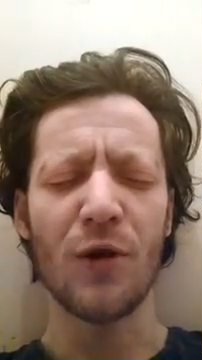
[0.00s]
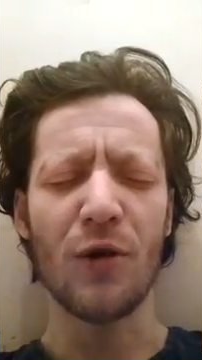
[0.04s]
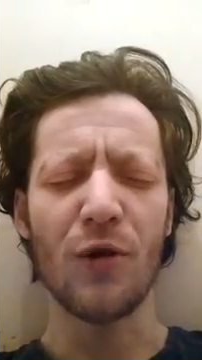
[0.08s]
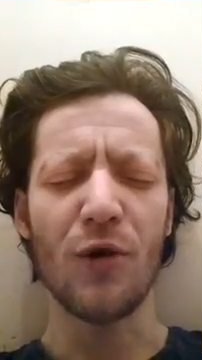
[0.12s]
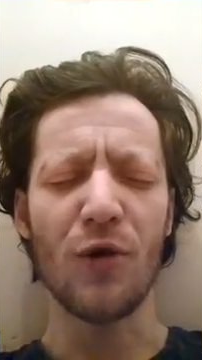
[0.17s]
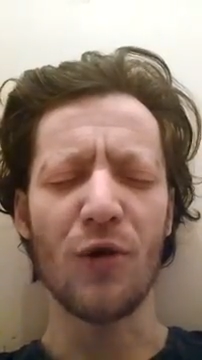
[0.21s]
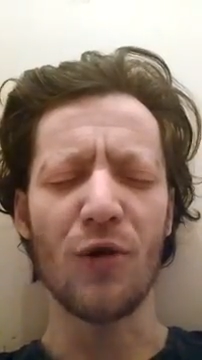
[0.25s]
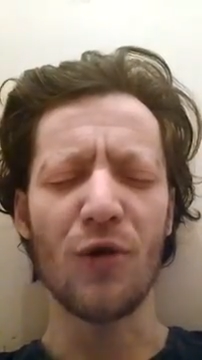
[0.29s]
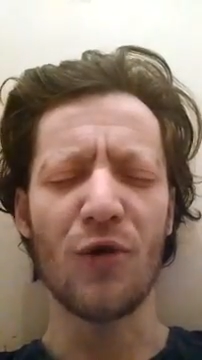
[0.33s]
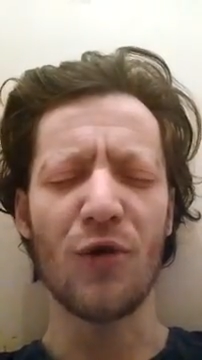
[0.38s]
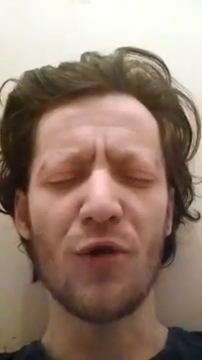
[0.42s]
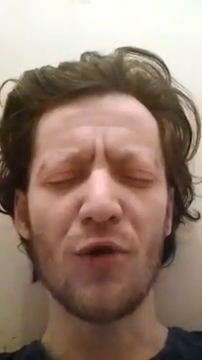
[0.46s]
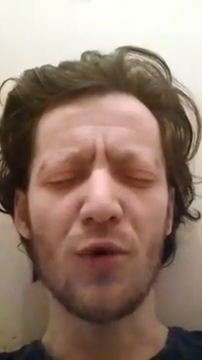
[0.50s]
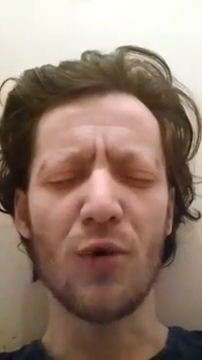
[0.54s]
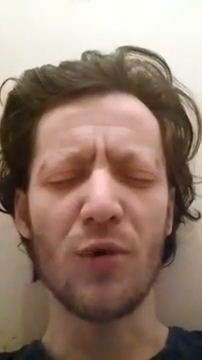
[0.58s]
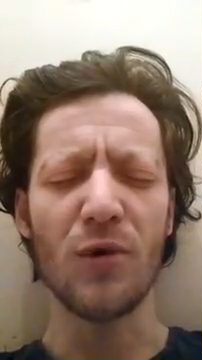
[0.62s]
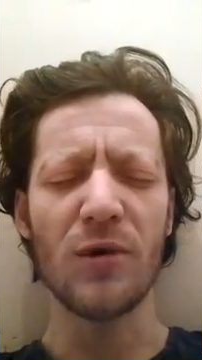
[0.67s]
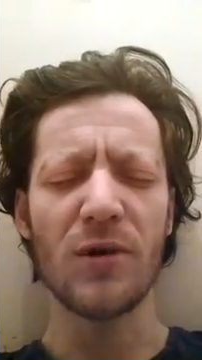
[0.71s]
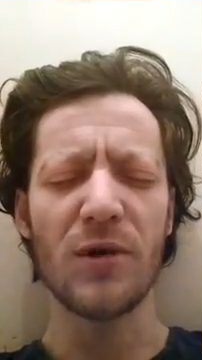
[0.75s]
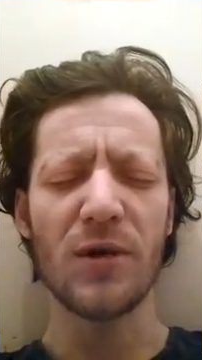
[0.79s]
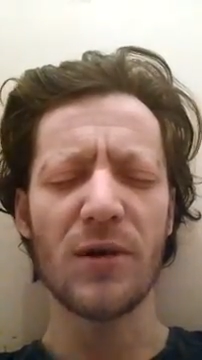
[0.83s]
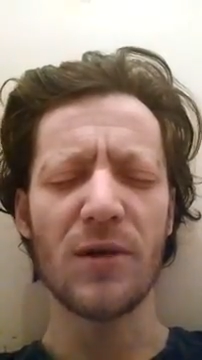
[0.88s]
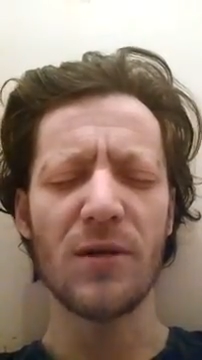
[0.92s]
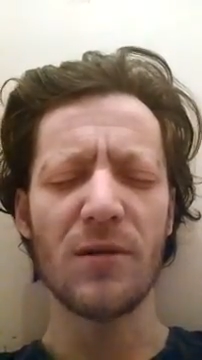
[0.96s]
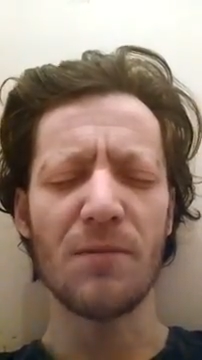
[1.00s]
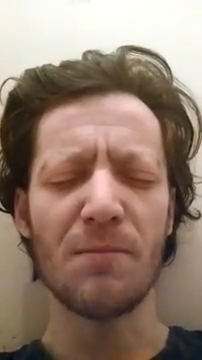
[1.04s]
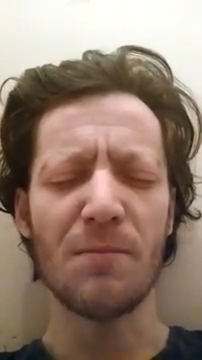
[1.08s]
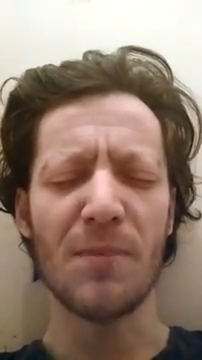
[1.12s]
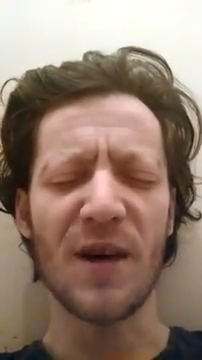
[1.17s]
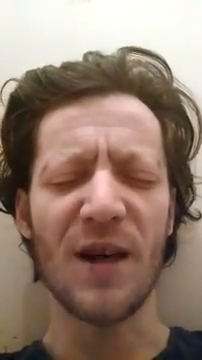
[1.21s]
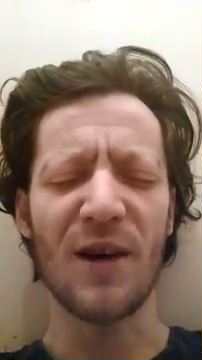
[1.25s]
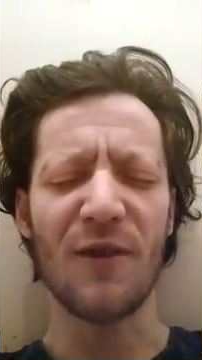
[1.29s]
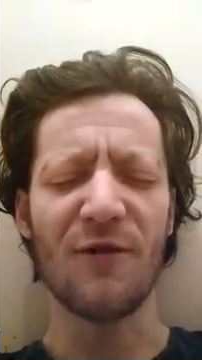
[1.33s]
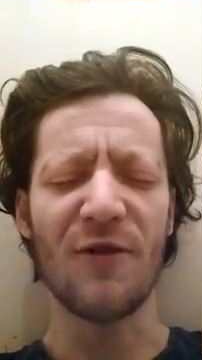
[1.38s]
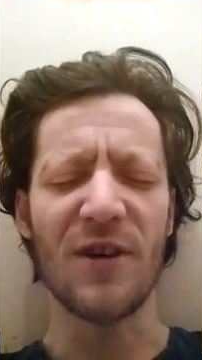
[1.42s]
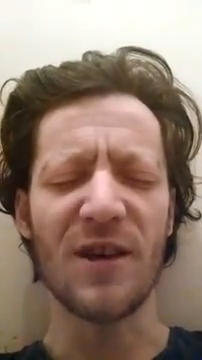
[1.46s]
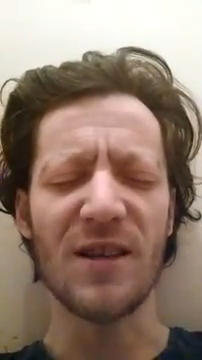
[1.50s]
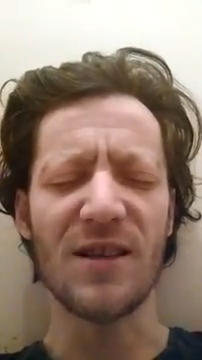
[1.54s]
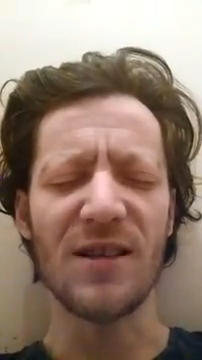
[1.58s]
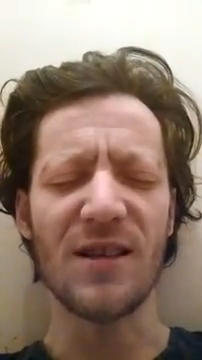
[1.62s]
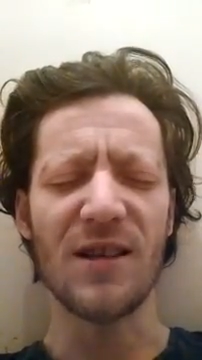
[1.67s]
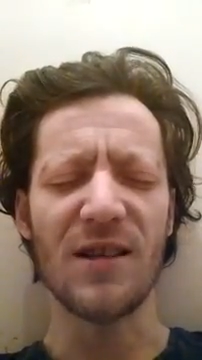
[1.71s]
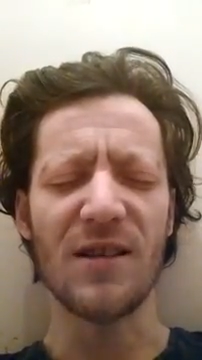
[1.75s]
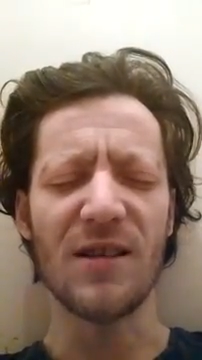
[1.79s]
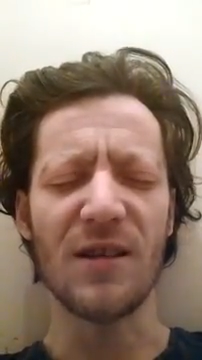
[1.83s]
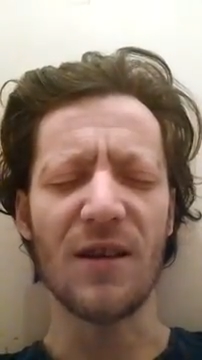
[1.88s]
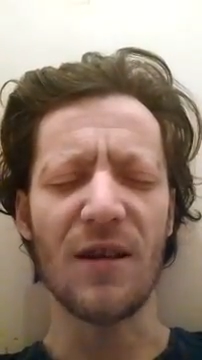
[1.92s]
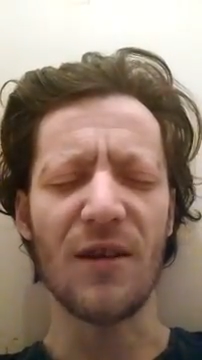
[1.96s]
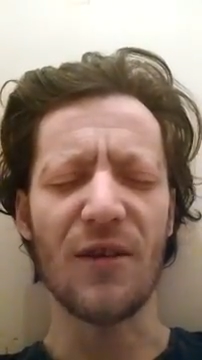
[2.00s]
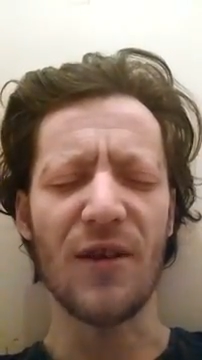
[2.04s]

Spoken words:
your thoughts manifest into